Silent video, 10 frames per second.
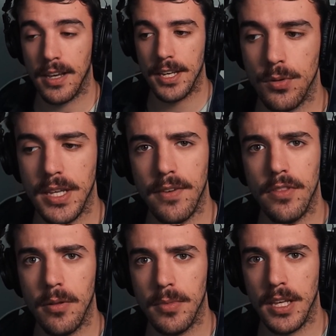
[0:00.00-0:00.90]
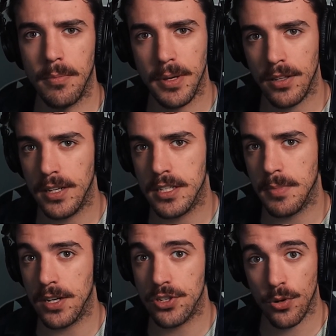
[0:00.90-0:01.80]
and you give them the ability to
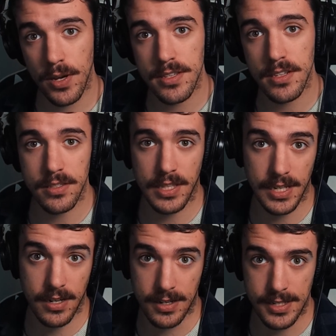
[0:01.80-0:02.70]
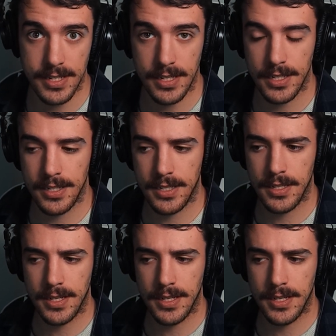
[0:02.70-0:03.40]
make choices like God did,